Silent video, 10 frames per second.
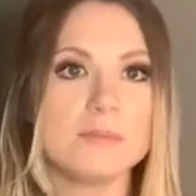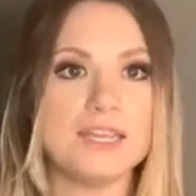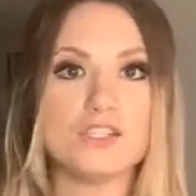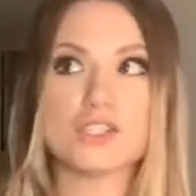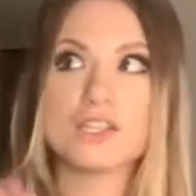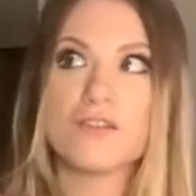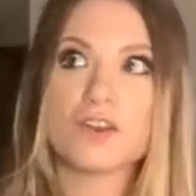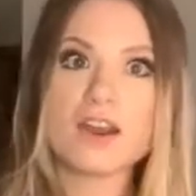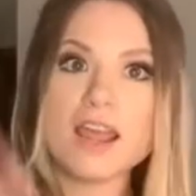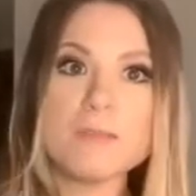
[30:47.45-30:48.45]
Pictures
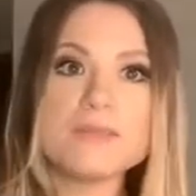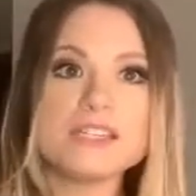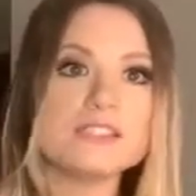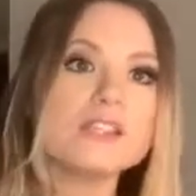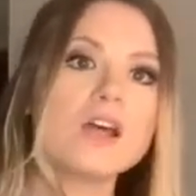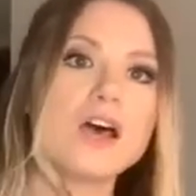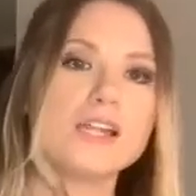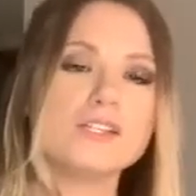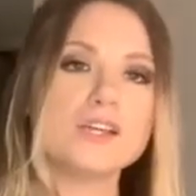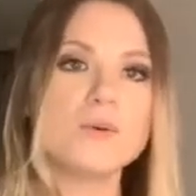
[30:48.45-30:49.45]
of your empty
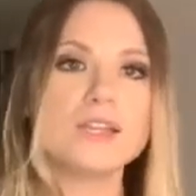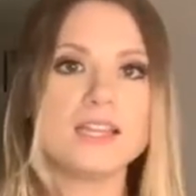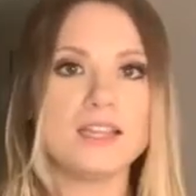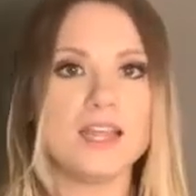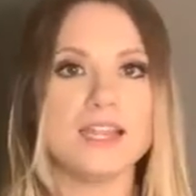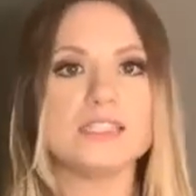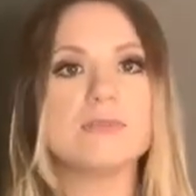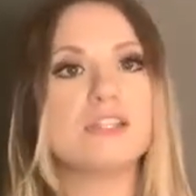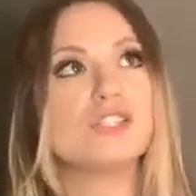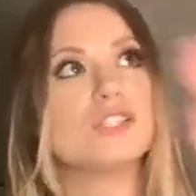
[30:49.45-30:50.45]
salon don't get
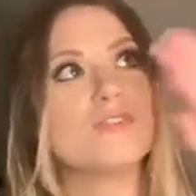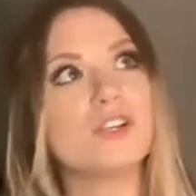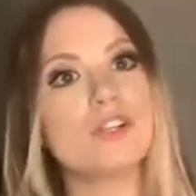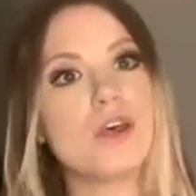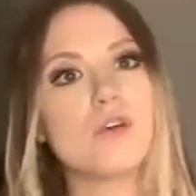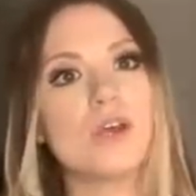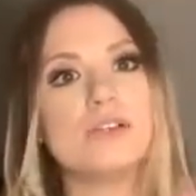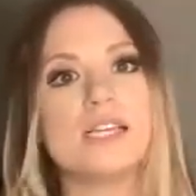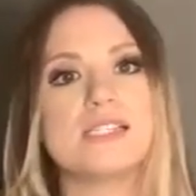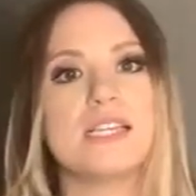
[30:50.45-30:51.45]
clients. Pictures of your
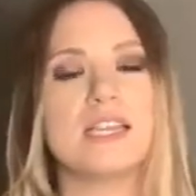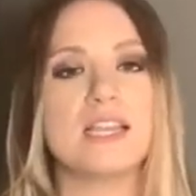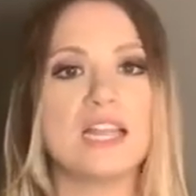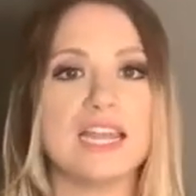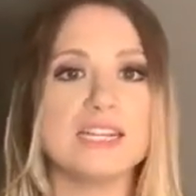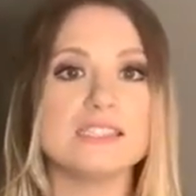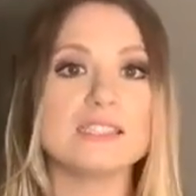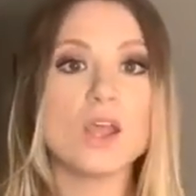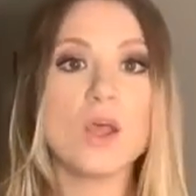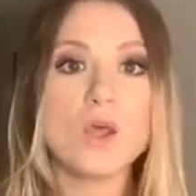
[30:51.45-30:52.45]
logo doesn't get clients.